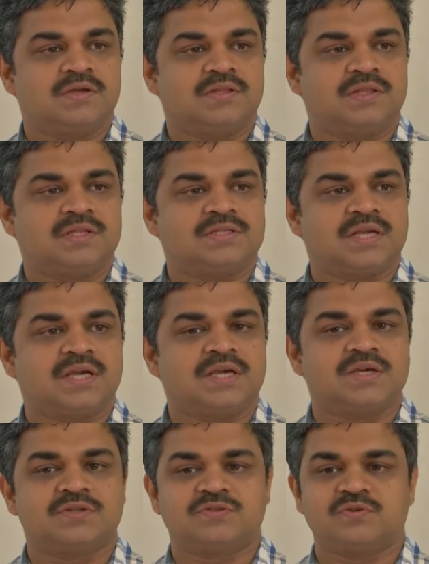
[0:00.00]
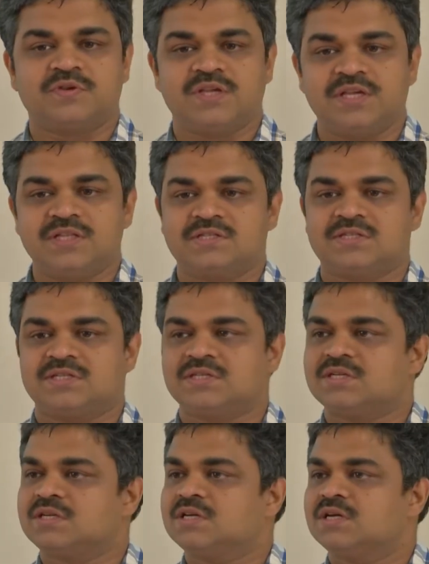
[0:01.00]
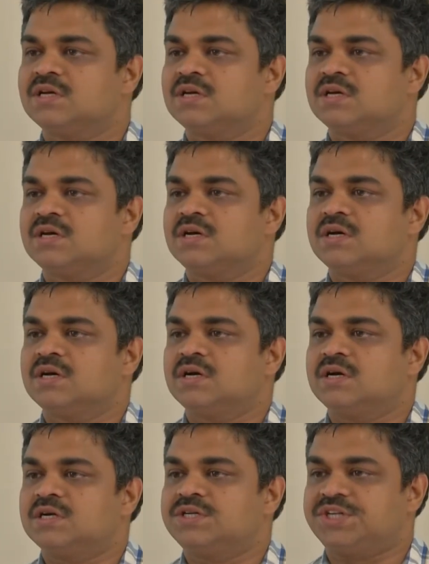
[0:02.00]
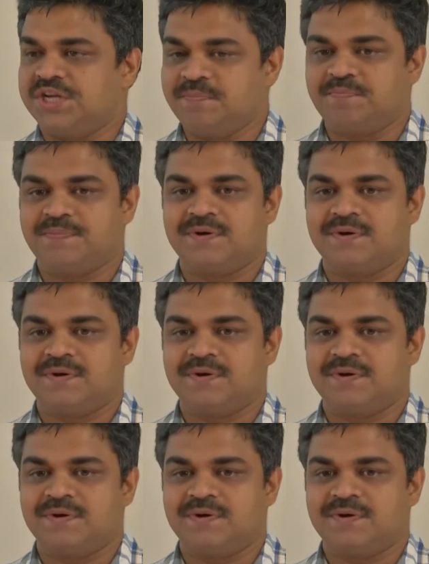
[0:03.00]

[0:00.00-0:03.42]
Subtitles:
they say, so each ship